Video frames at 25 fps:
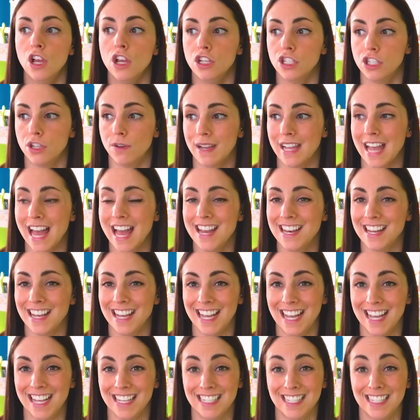So again,
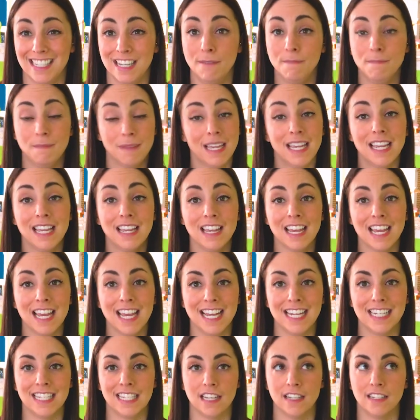to me,
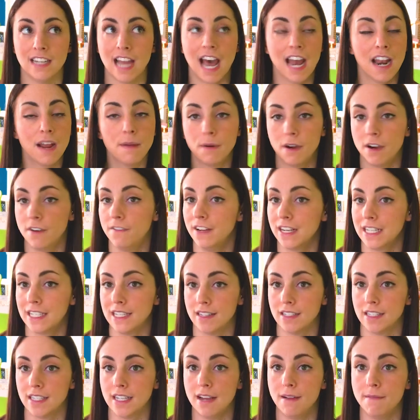it's not a perfect
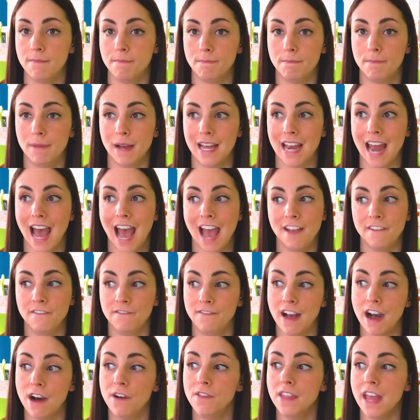system, but I
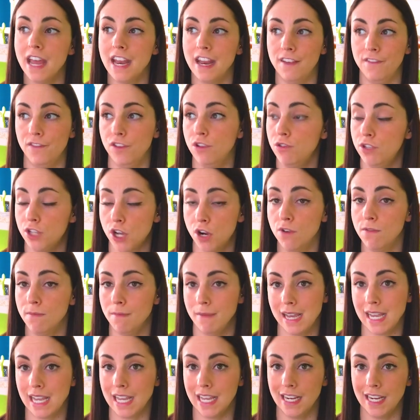found that if you don't
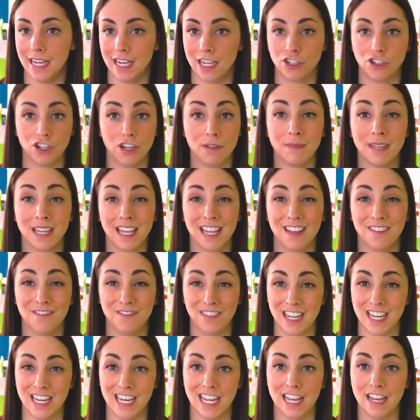make it extremely
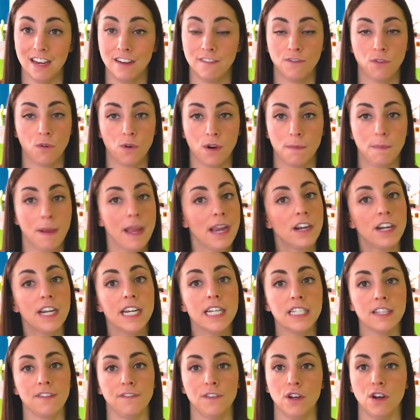convenient for
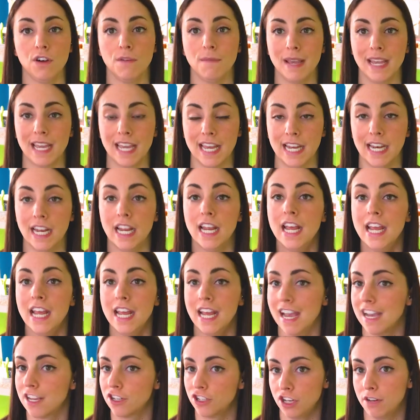parents, if you don't make it
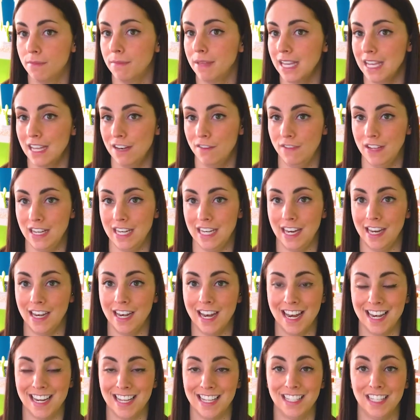extremely
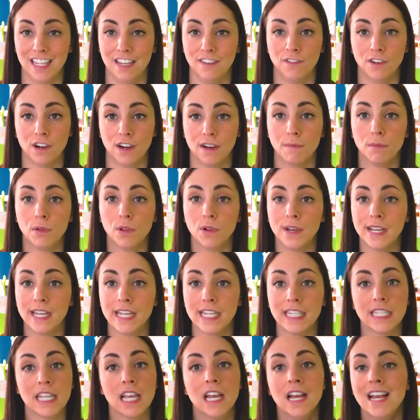convenient and easy for
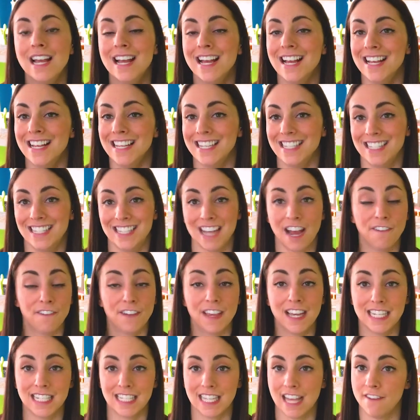employees,
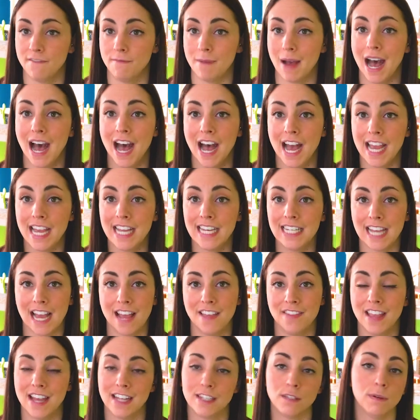stuff gets left behind,
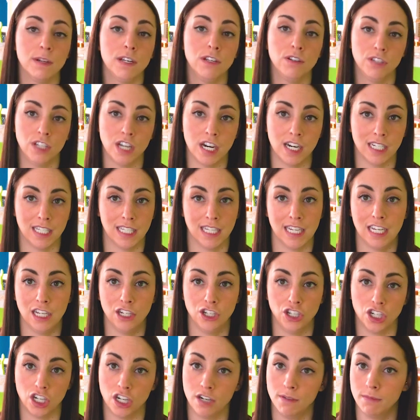and that's when you start
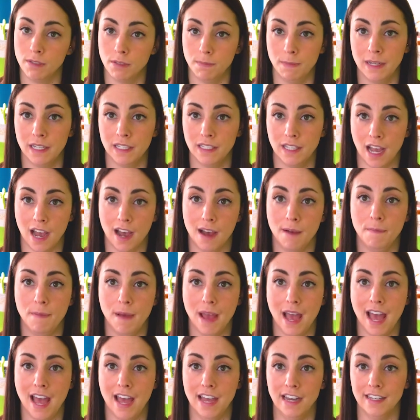seeing germs build up,
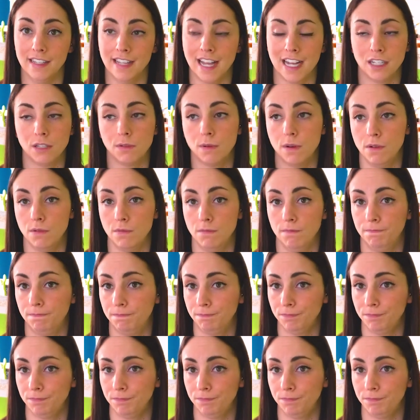and that's when